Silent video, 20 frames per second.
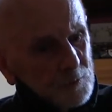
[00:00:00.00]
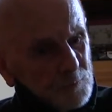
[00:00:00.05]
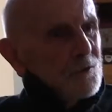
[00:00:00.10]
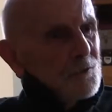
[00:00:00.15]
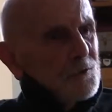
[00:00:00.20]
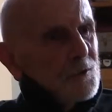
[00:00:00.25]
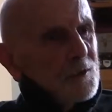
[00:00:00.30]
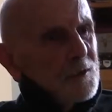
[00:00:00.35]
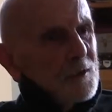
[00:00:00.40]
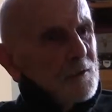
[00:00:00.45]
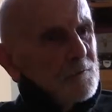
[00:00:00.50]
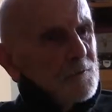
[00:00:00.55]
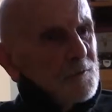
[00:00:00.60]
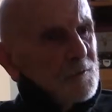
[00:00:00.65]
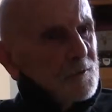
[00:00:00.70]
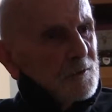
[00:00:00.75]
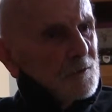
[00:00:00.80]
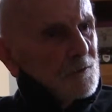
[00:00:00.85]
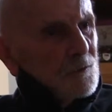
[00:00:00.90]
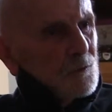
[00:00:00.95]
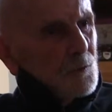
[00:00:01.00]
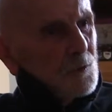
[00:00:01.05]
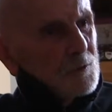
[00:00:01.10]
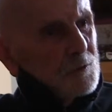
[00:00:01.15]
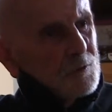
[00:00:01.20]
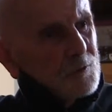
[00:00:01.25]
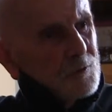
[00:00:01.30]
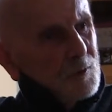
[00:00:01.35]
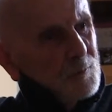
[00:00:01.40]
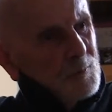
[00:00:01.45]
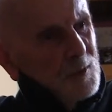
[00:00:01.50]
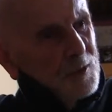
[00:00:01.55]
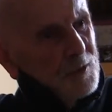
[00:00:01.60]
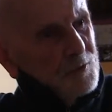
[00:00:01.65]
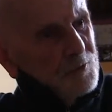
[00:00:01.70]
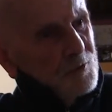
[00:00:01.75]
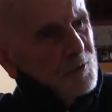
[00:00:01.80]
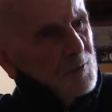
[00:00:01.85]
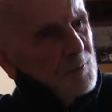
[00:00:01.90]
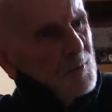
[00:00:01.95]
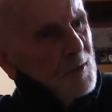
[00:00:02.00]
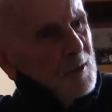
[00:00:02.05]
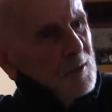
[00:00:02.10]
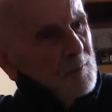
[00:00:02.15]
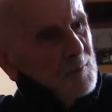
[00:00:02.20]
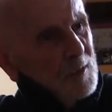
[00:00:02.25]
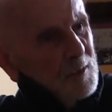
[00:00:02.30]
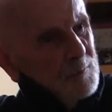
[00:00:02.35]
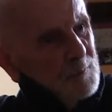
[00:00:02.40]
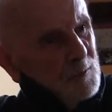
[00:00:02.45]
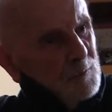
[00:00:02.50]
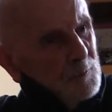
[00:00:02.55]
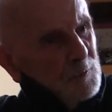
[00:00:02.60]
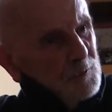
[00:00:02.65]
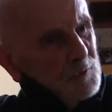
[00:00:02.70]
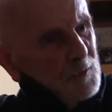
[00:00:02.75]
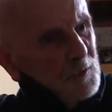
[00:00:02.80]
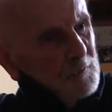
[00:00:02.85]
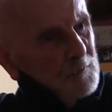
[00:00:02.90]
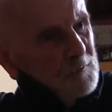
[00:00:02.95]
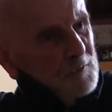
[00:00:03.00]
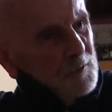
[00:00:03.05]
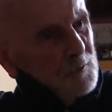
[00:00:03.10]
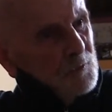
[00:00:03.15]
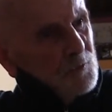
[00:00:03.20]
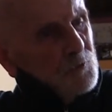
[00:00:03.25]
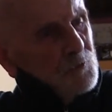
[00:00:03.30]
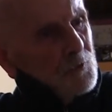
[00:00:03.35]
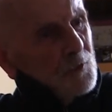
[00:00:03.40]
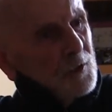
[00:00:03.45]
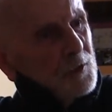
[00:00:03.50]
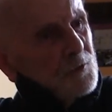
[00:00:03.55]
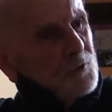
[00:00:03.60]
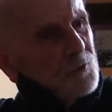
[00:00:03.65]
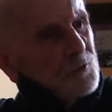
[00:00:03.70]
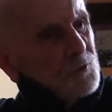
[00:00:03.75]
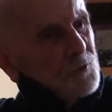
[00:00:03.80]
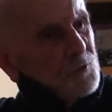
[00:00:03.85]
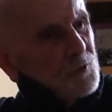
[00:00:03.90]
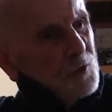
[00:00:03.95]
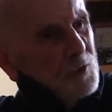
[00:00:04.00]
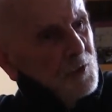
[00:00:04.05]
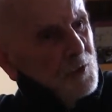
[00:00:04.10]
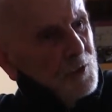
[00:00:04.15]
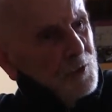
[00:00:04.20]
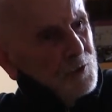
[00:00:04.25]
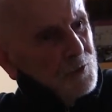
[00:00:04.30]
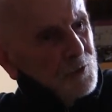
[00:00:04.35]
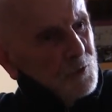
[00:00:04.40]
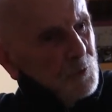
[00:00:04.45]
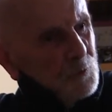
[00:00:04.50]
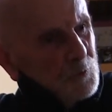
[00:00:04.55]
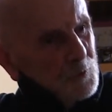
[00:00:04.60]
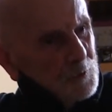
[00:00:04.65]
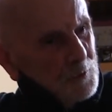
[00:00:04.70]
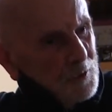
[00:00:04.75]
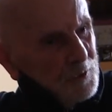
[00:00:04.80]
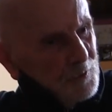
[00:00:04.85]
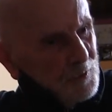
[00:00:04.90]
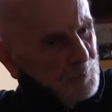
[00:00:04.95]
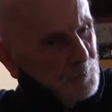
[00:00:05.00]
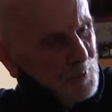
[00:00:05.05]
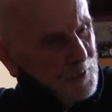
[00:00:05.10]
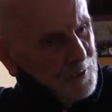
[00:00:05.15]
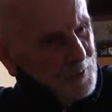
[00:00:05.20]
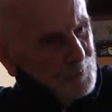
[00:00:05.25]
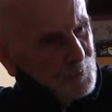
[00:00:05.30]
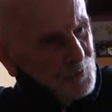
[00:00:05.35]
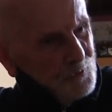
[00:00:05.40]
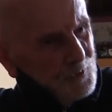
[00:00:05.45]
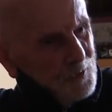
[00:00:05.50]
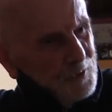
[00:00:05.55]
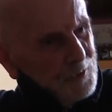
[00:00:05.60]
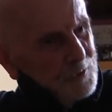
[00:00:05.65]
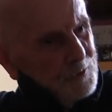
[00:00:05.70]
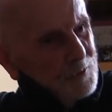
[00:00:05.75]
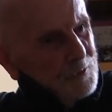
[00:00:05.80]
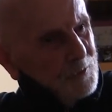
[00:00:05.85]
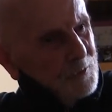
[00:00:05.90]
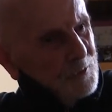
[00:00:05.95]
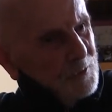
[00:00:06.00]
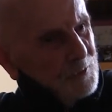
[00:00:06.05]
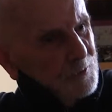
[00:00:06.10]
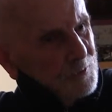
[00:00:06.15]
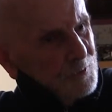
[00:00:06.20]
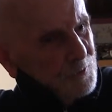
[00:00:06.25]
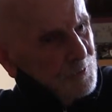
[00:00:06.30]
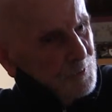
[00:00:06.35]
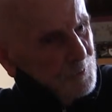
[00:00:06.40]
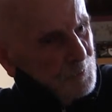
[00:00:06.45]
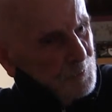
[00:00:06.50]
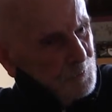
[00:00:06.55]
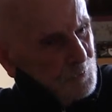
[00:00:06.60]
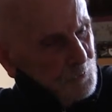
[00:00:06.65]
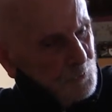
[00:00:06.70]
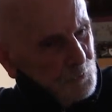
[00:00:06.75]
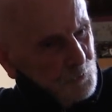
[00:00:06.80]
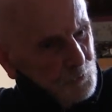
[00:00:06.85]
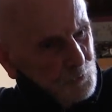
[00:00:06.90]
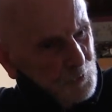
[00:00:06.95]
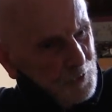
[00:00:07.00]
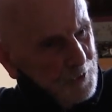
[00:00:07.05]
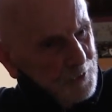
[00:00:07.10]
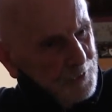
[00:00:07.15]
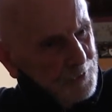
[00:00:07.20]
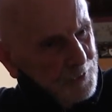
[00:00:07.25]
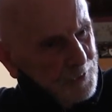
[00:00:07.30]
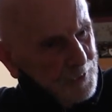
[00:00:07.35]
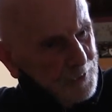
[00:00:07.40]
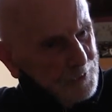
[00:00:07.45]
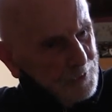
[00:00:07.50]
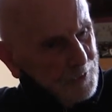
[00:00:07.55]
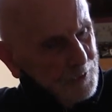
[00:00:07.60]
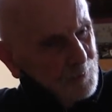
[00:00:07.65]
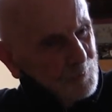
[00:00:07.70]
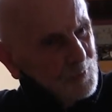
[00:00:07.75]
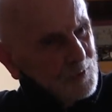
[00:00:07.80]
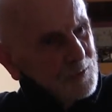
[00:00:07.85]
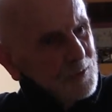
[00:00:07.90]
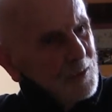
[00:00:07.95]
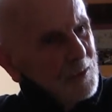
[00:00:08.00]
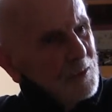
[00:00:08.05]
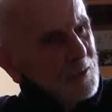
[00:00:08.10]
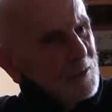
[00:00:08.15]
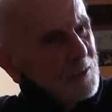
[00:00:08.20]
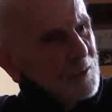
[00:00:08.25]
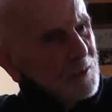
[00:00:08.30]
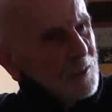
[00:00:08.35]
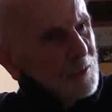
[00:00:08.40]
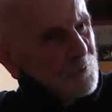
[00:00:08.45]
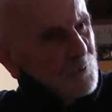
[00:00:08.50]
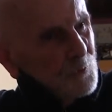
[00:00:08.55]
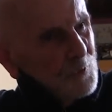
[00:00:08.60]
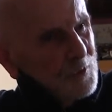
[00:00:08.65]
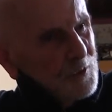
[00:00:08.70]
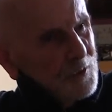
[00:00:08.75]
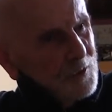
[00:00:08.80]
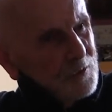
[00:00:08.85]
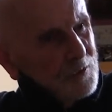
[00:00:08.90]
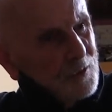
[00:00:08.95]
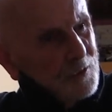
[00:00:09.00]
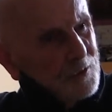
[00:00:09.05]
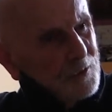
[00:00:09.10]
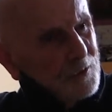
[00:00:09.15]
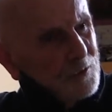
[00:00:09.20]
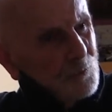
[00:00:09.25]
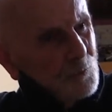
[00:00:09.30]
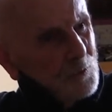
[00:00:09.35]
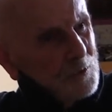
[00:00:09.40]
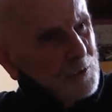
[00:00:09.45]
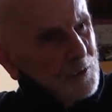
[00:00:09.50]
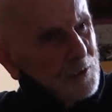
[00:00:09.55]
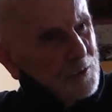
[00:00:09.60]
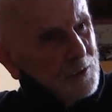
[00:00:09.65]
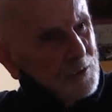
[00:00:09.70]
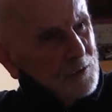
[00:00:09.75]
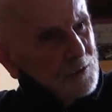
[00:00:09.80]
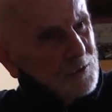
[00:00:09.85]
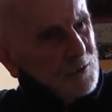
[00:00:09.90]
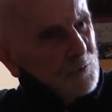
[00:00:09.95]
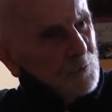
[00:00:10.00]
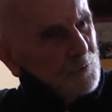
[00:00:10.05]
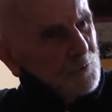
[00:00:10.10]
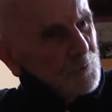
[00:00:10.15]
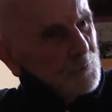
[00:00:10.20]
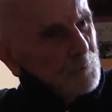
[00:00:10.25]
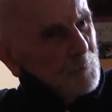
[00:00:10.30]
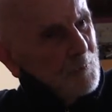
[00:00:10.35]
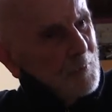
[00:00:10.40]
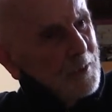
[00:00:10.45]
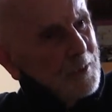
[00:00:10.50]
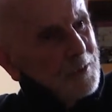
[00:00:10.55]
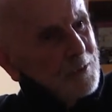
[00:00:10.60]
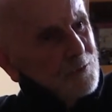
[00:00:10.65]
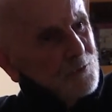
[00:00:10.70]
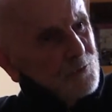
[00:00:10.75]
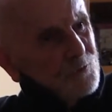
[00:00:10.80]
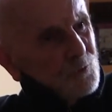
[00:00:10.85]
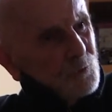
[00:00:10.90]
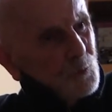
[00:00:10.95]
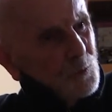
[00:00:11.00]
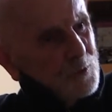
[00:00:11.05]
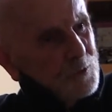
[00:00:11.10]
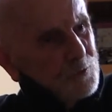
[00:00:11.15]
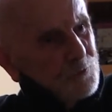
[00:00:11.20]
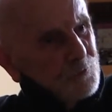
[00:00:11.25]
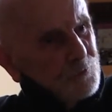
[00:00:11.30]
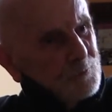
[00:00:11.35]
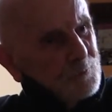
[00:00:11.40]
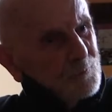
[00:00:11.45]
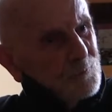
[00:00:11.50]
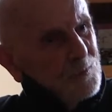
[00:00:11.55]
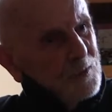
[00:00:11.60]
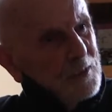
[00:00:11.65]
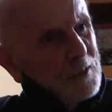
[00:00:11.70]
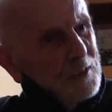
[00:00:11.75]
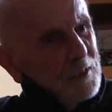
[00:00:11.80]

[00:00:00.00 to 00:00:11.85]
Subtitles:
You did everything in the world. The master bomb aimer was giving you instructions. You were on the bomb site, and you're trying to get there, and reading later what the hell you were miles away from.